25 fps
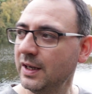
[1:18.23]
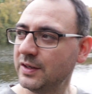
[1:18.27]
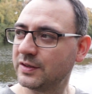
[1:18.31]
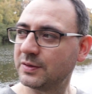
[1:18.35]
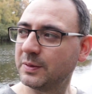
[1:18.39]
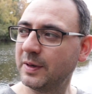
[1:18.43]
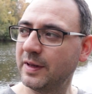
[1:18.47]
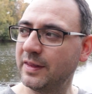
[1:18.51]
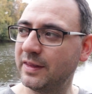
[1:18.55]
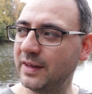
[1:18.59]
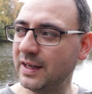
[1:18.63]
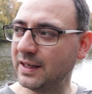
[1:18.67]

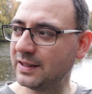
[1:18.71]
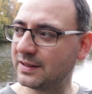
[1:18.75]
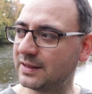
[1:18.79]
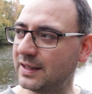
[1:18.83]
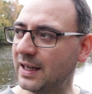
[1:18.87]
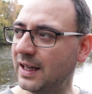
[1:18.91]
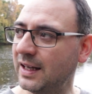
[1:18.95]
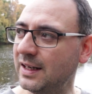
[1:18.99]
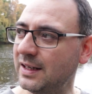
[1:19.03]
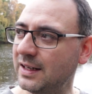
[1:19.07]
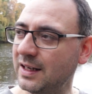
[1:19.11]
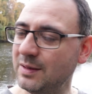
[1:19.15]
So at
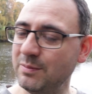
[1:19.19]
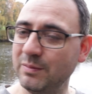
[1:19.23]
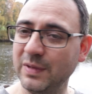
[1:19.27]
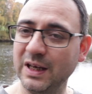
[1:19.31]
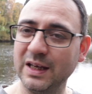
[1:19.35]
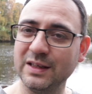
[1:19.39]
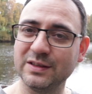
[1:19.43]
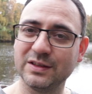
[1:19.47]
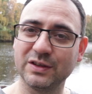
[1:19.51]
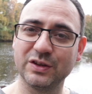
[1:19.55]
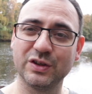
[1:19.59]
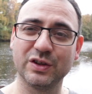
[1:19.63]
this end it
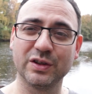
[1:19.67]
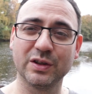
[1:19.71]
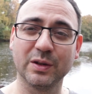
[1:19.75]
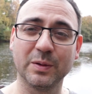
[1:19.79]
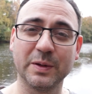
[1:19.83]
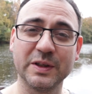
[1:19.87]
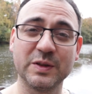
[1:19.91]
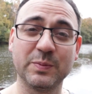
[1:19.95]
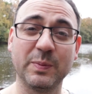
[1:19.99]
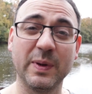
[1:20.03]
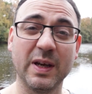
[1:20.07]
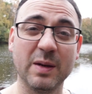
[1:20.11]
means it should
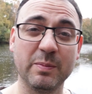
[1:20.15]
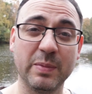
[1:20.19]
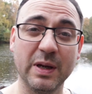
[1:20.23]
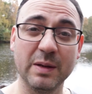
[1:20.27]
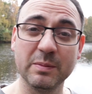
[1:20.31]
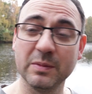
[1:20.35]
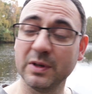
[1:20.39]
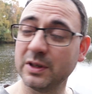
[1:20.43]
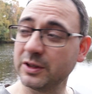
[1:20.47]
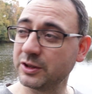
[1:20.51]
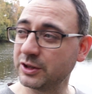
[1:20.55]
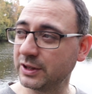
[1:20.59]
always be a
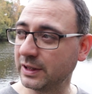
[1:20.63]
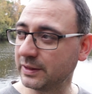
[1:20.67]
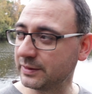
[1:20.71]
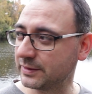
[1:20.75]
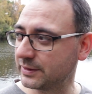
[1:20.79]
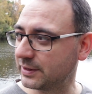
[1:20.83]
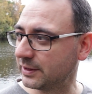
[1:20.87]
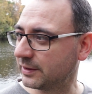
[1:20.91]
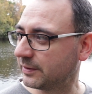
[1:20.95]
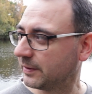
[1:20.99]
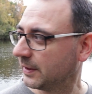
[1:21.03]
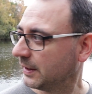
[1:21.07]
bit more
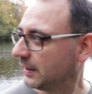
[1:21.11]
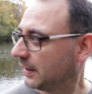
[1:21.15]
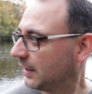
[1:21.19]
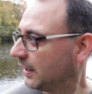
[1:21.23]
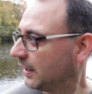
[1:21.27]
sheltered.